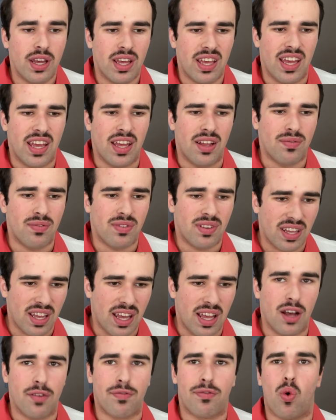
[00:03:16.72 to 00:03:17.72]
And
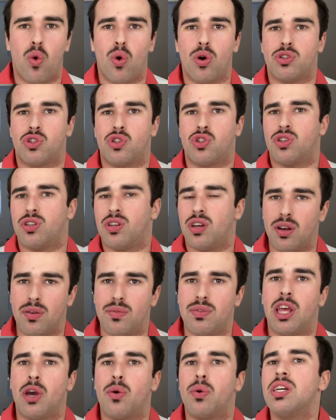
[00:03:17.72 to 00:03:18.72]
of course,
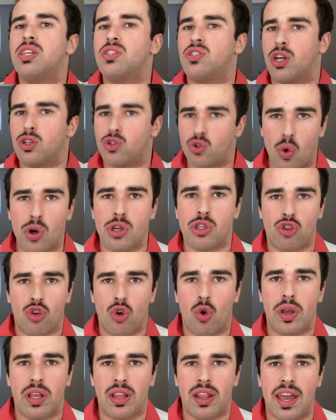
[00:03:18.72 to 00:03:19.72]
there is a Toy
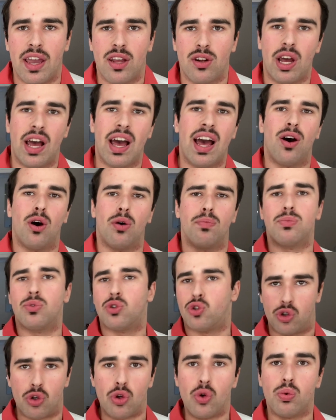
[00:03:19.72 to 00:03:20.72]
Story land,
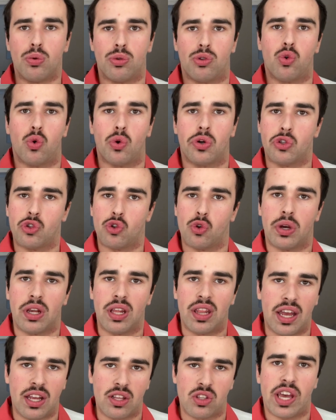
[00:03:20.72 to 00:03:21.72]
two Toy Story
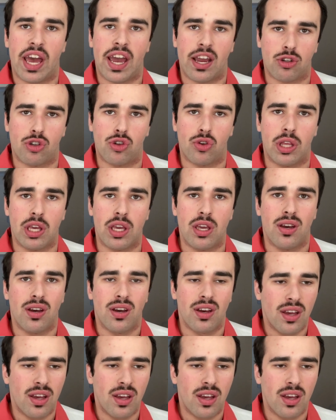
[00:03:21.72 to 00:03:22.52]
lands actually,